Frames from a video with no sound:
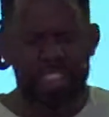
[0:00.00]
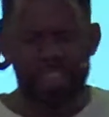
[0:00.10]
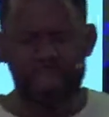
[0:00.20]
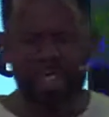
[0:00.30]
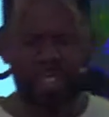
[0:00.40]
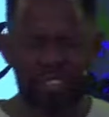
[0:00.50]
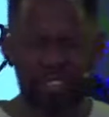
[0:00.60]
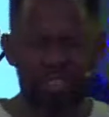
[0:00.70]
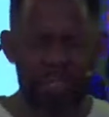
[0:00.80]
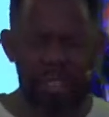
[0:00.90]
Speak to
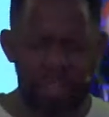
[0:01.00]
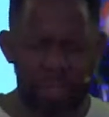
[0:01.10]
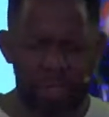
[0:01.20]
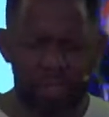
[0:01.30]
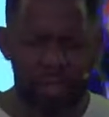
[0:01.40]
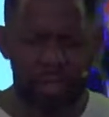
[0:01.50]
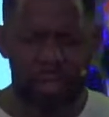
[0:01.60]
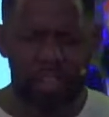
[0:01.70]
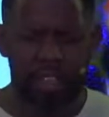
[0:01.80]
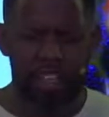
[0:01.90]
me
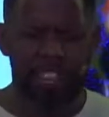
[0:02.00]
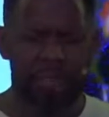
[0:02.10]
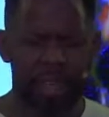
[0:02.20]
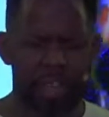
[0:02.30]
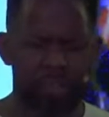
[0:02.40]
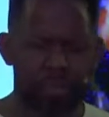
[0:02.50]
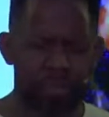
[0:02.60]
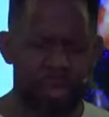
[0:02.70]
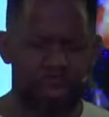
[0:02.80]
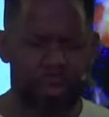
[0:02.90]
and speak through
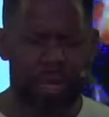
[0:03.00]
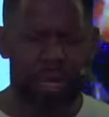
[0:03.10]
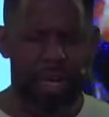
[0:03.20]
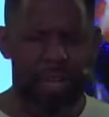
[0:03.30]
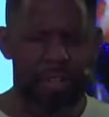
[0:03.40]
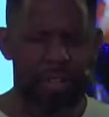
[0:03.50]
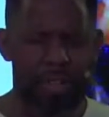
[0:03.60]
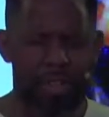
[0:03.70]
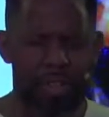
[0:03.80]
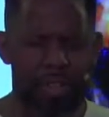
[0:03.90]
me, Lord God,
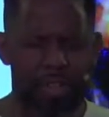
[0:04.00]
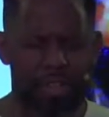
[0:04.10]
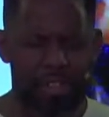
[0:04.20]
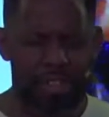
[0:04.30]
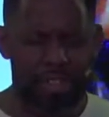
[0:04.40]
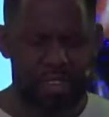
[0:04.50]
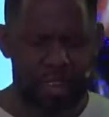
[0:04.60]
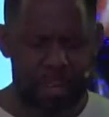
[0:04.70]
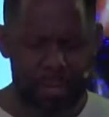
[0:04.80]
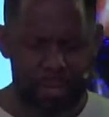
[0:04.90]
in Jesus' name.